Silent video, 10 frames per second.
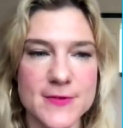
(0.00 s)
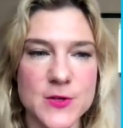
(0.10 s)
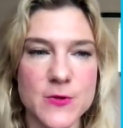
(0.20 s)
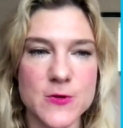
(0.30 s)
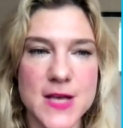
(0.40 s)

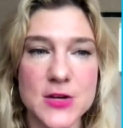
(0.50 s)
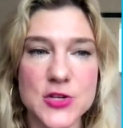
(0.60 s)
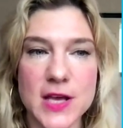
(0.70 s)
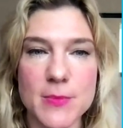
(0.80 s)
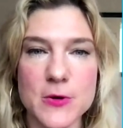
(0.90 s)
So there's
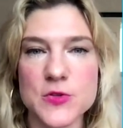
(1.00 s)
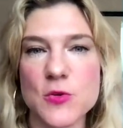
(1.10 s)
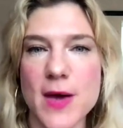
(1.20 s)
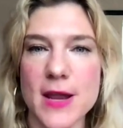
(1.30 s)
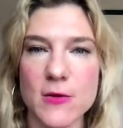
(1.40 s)
actually a post
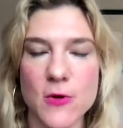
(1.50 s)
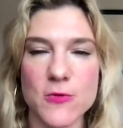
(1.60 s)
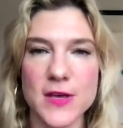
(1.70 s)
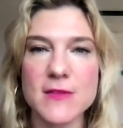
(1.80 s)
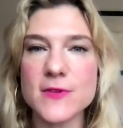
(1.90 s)
traumatic
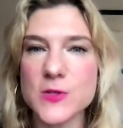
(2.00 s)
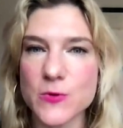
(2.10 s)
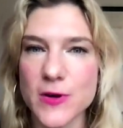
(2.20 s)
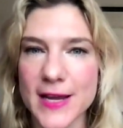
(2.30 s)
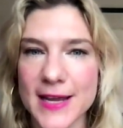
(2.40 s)
growth
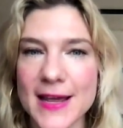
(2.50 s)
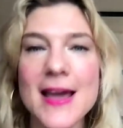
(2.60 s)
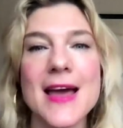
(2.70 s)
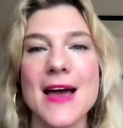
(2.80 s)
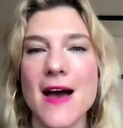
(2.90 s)
inventory
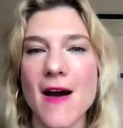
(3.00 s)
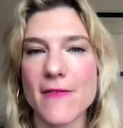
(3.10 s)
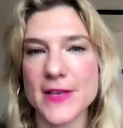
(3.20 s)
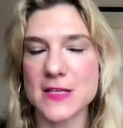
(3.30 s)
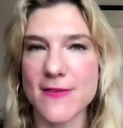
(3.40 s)

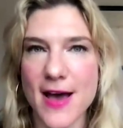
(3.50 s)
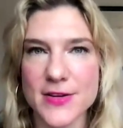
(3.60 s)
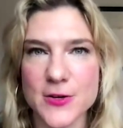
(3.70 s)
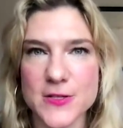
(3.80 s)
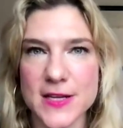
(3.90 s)
of these
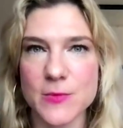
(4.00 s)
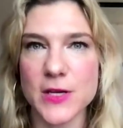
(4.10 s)
factors, and